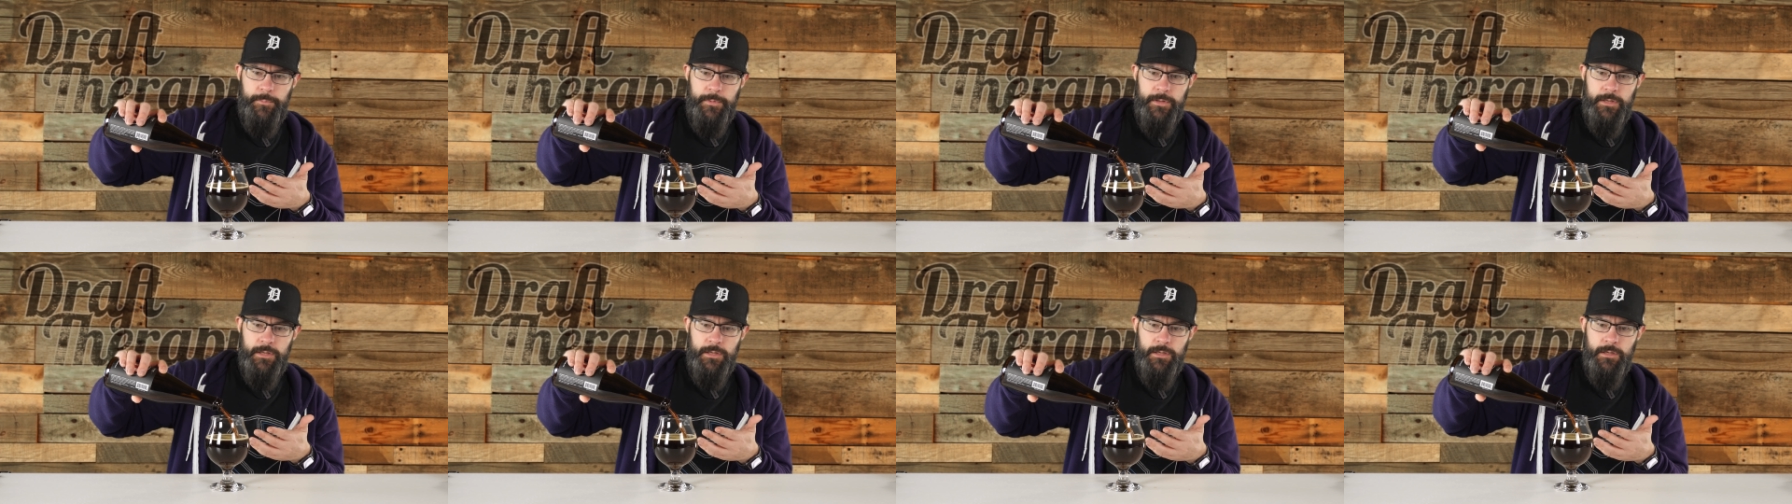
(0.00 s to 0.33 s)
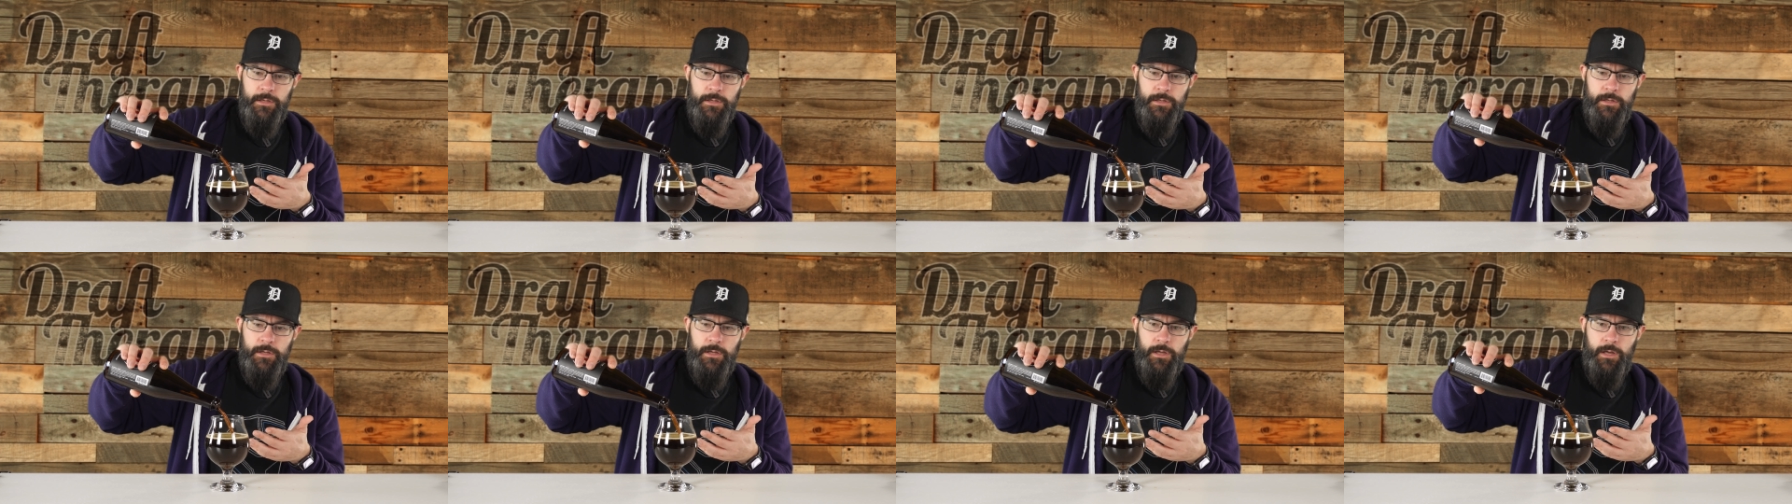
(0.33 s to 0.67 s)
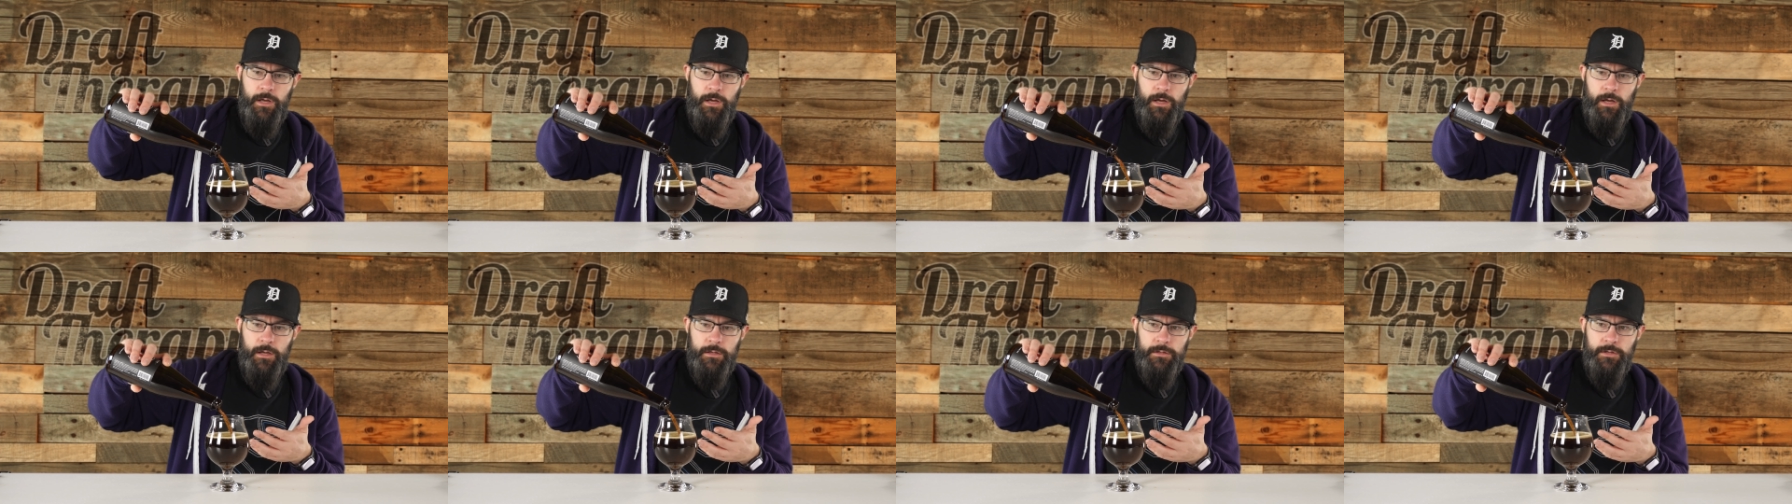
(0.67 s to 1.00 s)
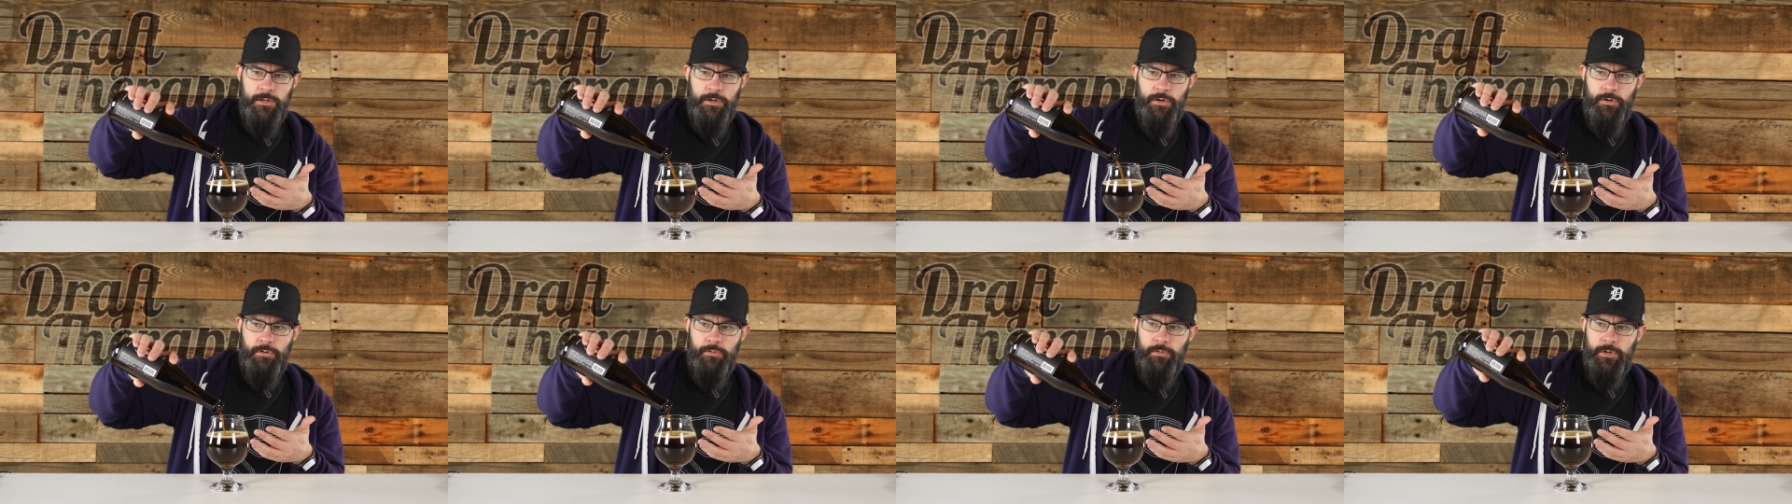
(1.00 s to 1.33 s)
be uh,
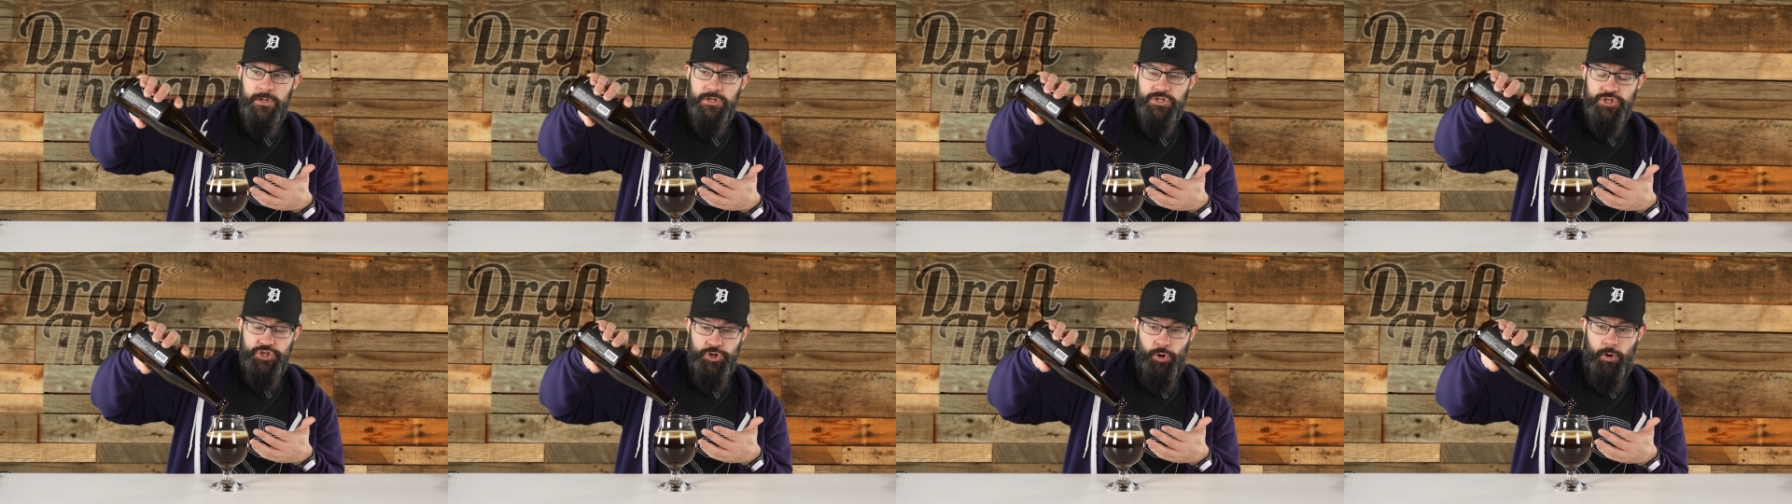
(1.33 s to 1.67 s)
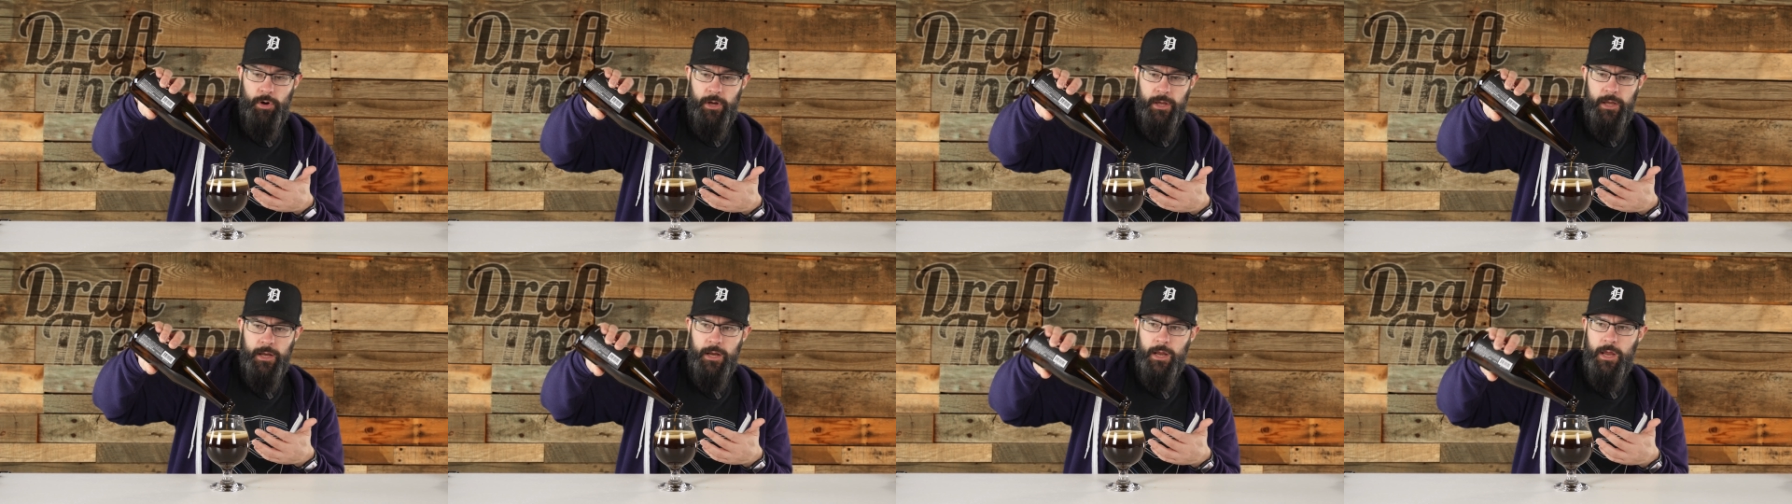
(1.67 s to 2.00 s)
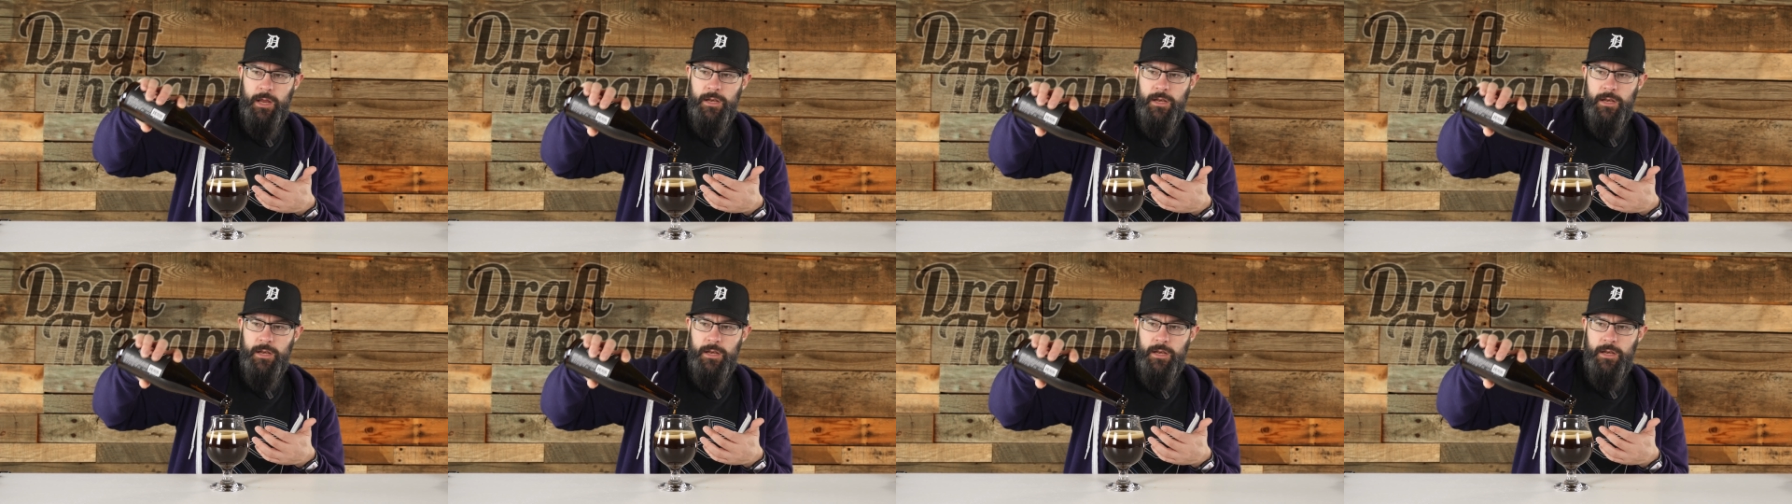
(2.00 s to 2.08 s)
you know enjoying,